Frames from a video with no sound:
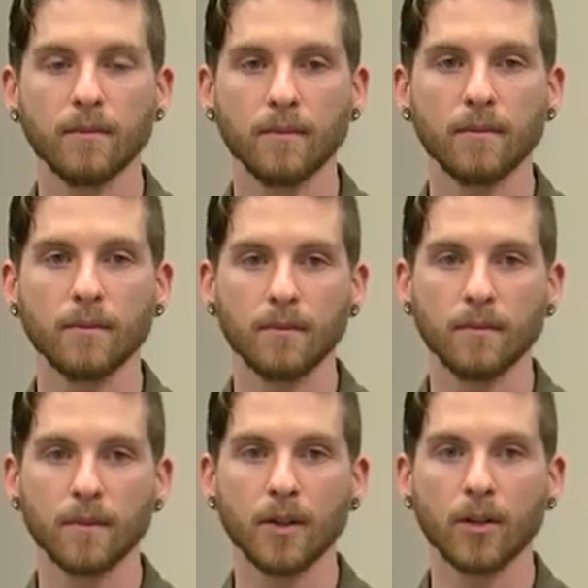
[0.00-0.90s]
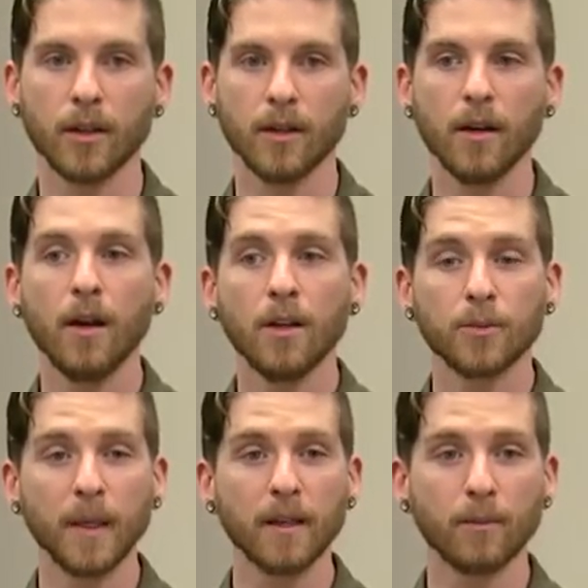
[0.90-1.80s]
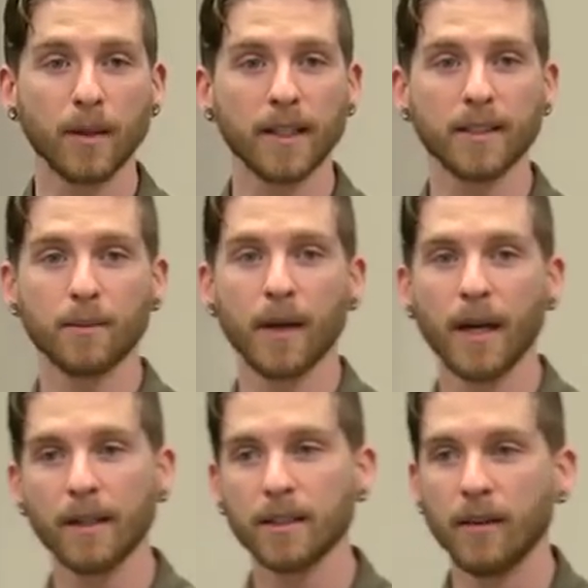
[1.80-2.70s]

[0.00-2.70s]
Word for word: in slot. Okay. Speaking of plastic bags,